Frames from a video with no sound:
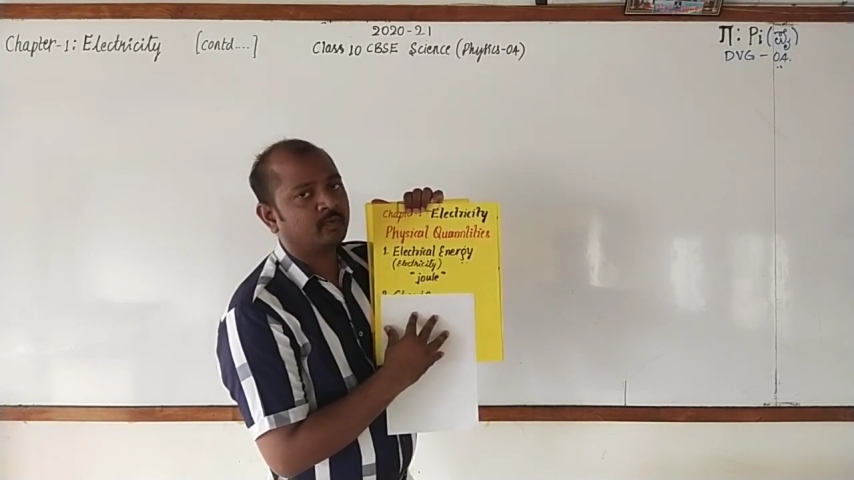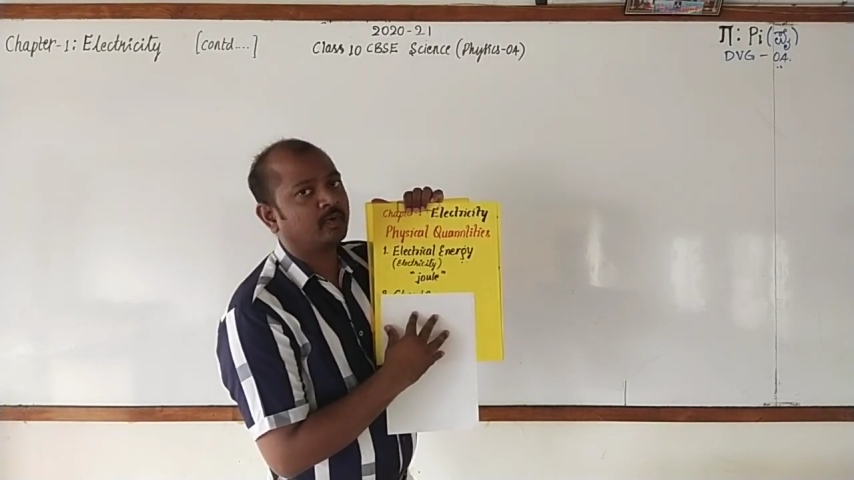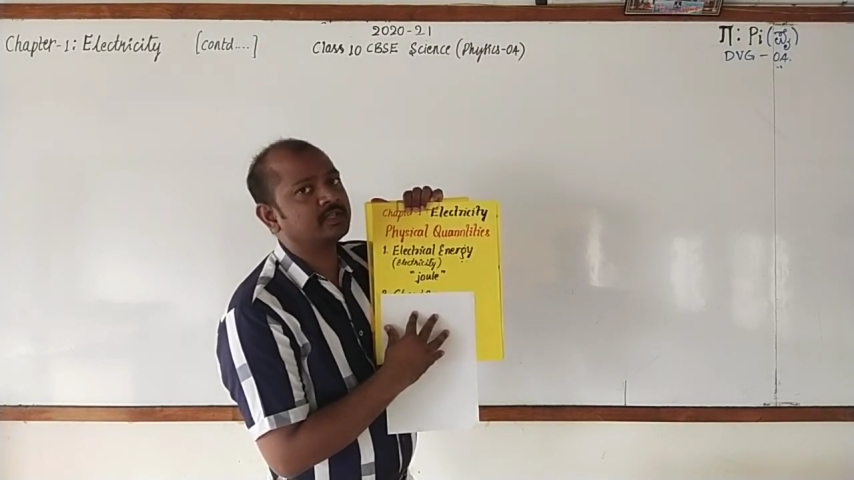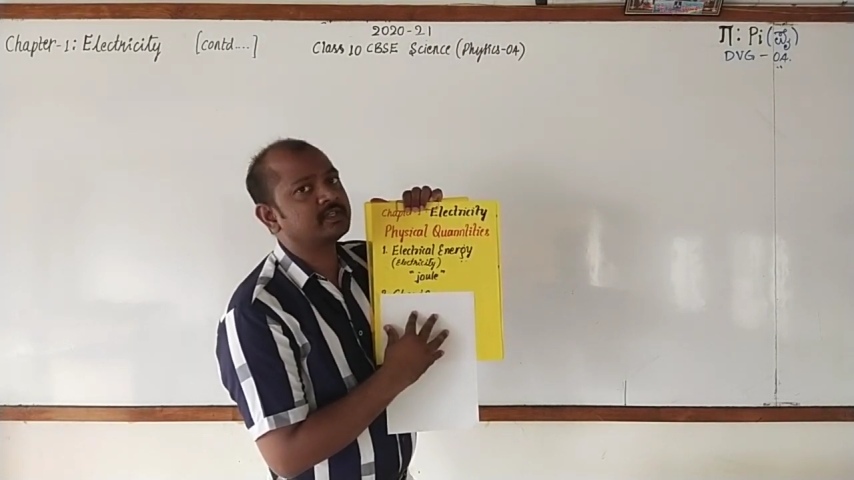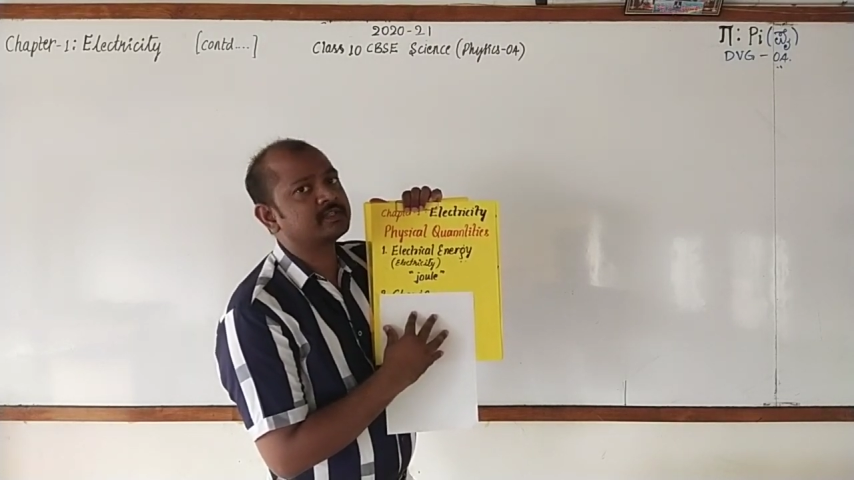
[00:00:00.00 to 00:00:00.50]
What
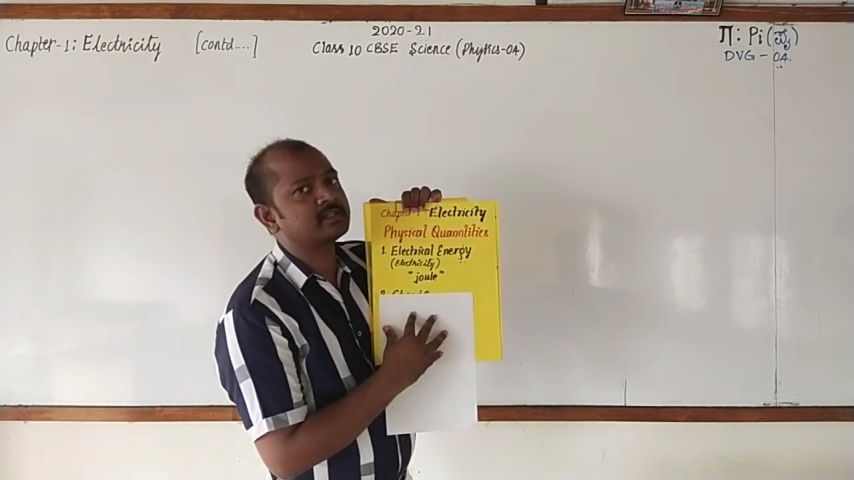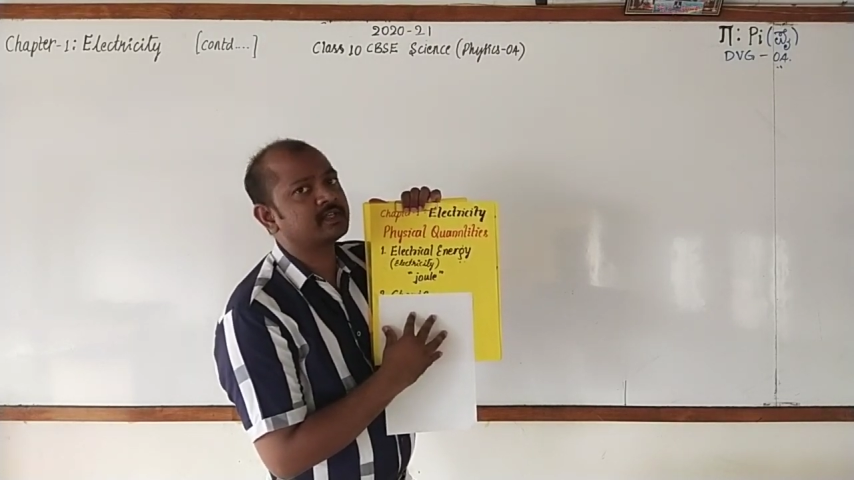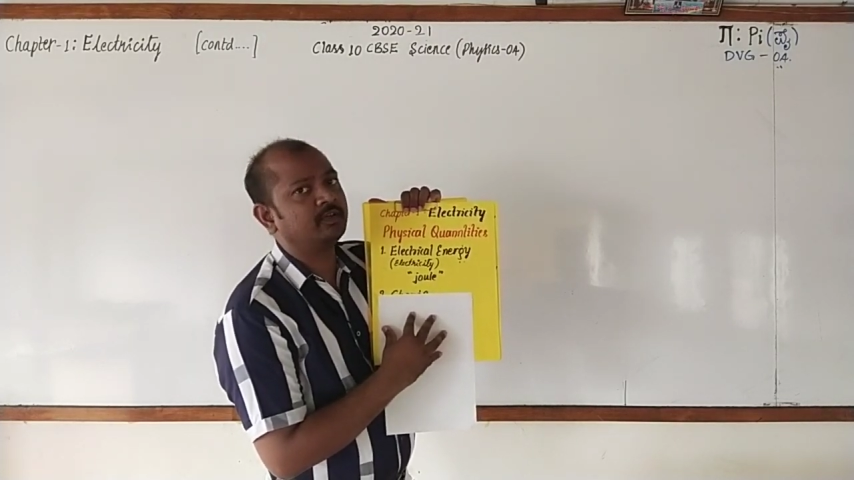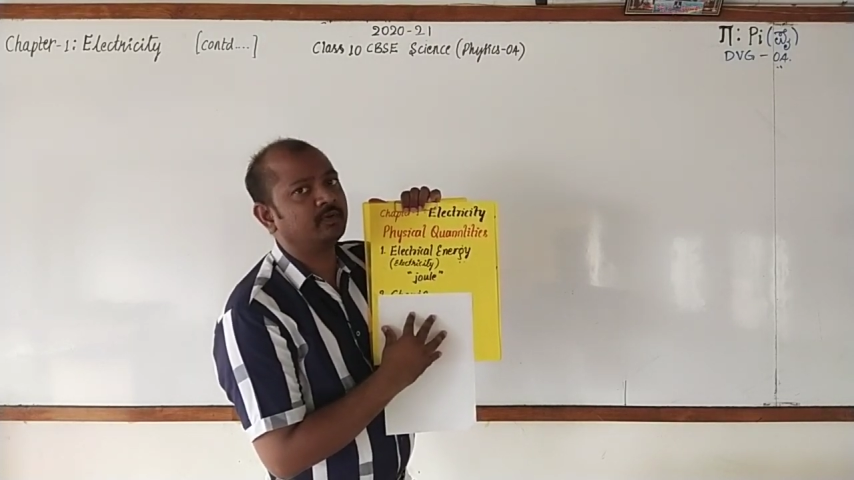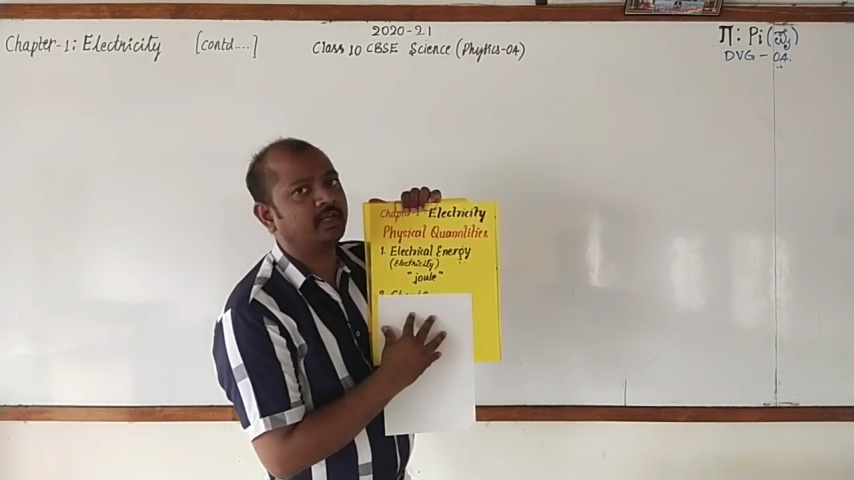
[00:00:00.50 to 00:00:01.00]
is its
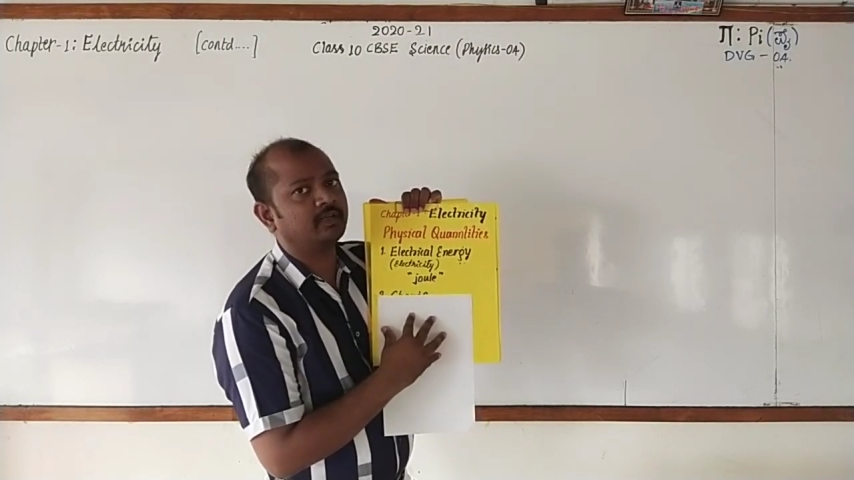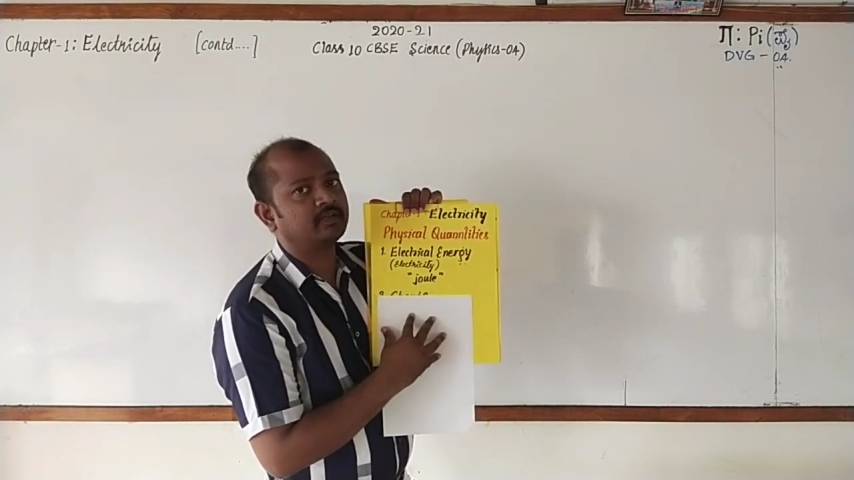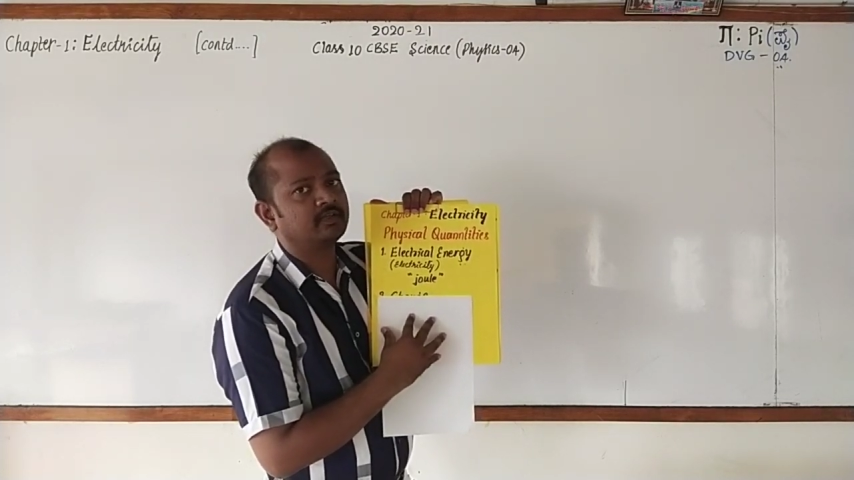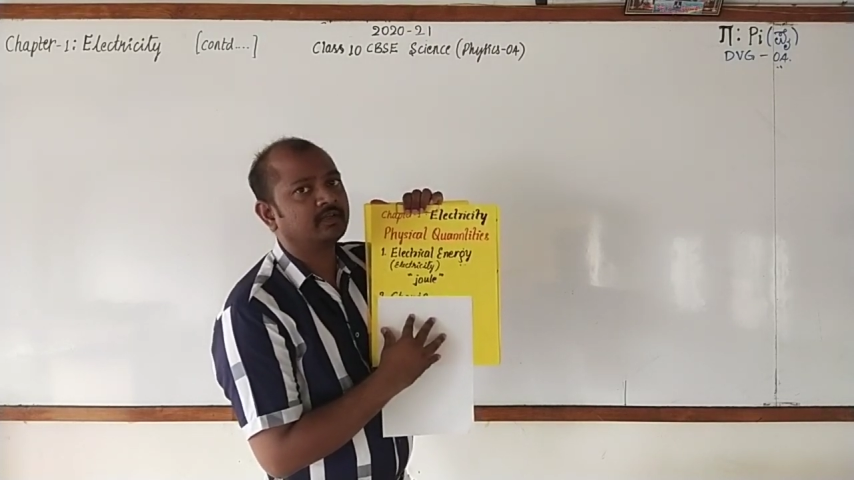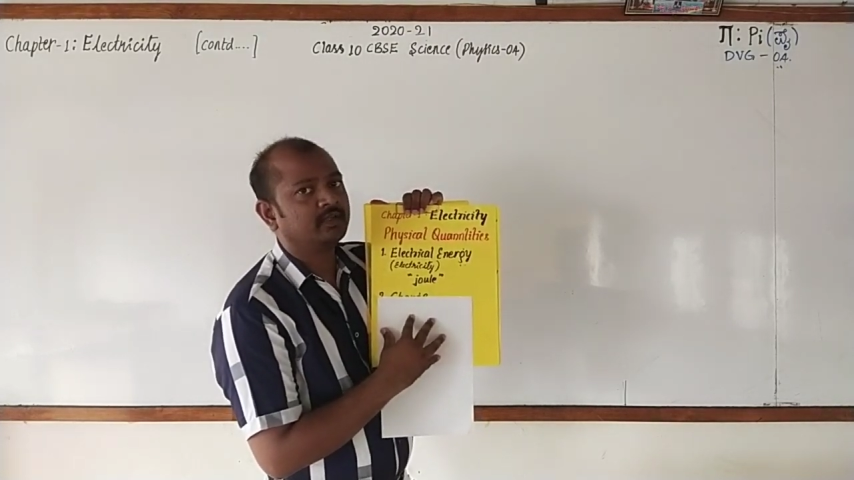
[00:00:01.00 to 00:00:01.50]
SI
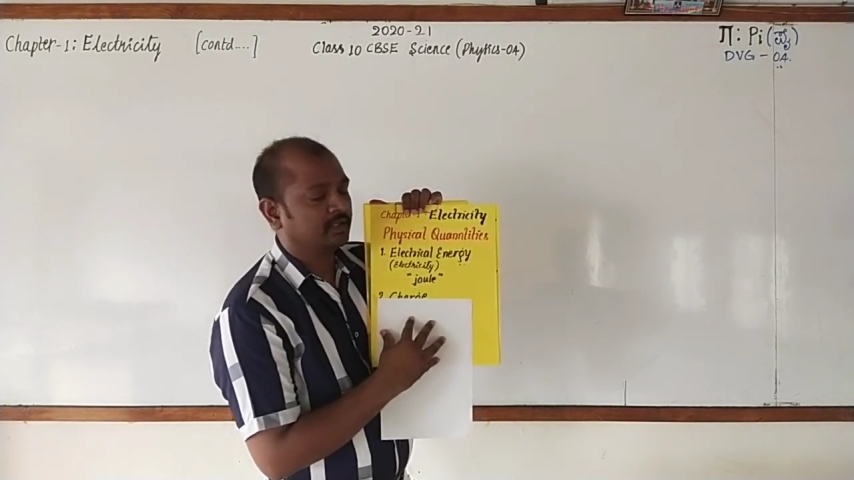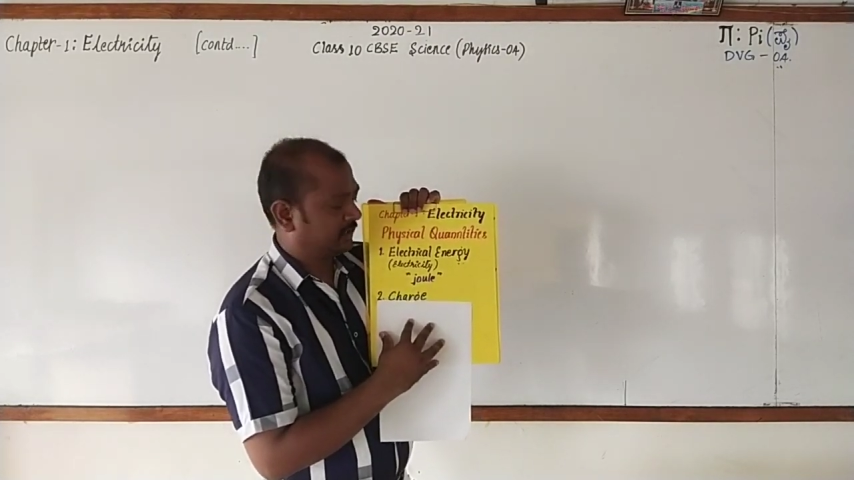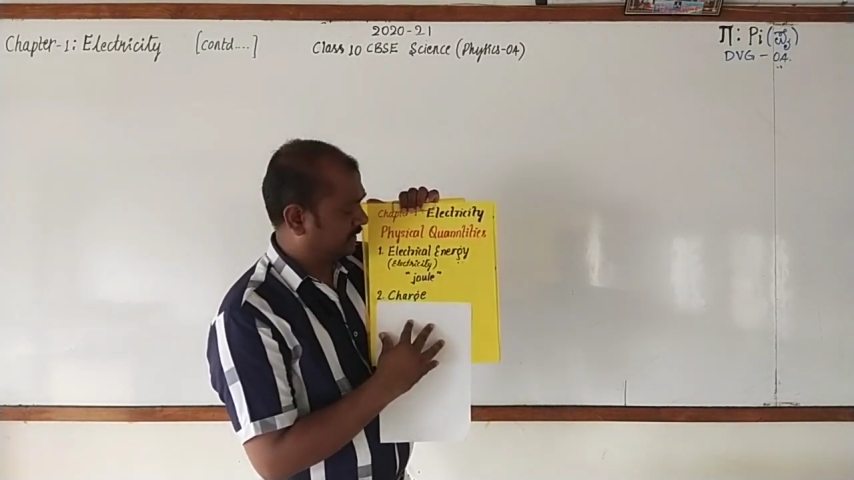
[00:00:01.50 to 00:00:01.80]
unit?